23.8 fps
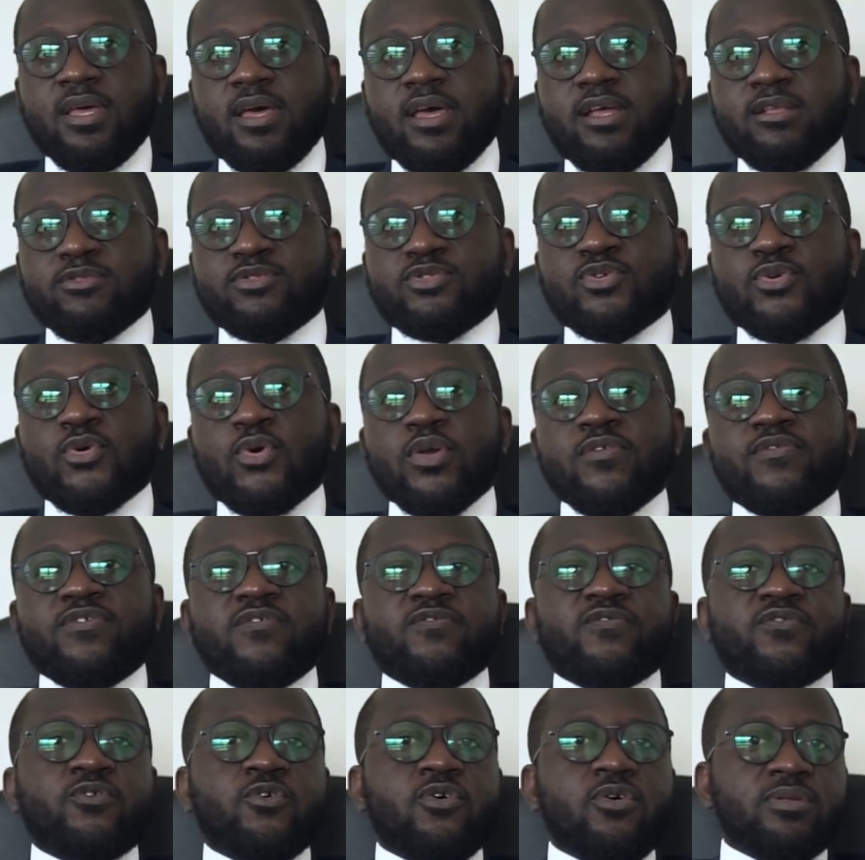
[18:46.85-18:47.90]
And so if
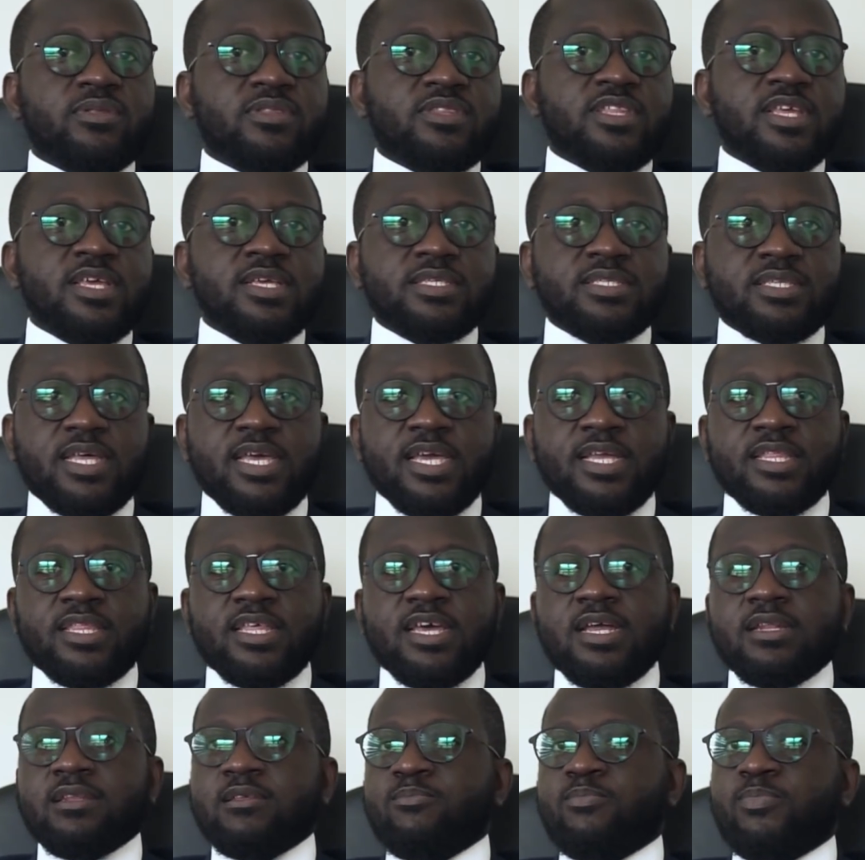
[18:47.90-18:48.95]
you've got things like
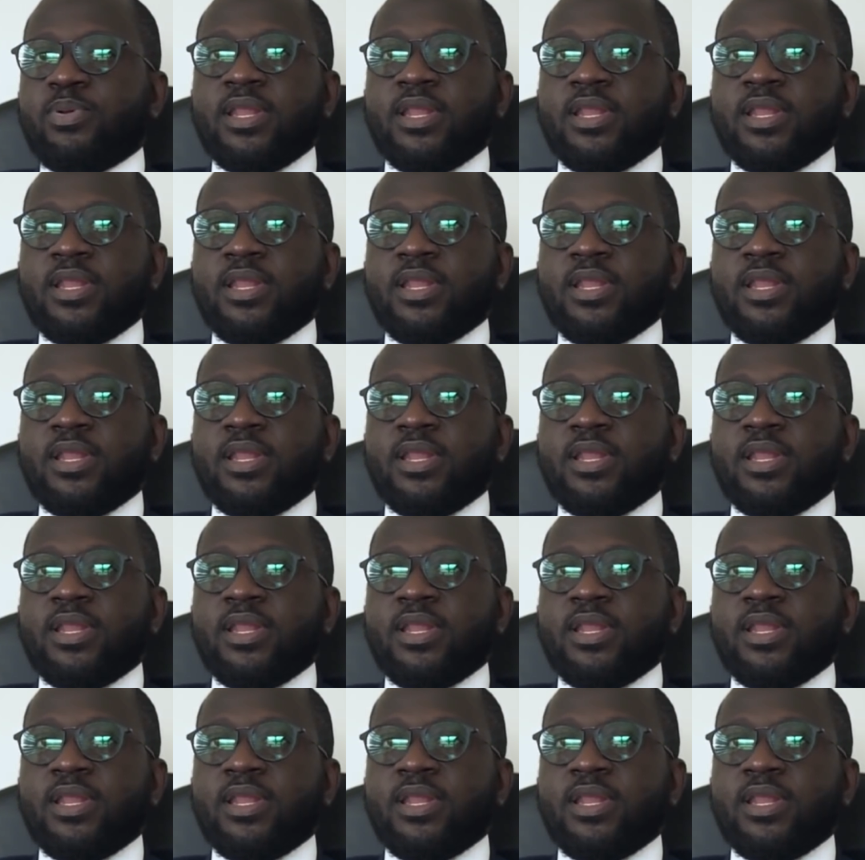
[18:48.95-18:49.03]
that,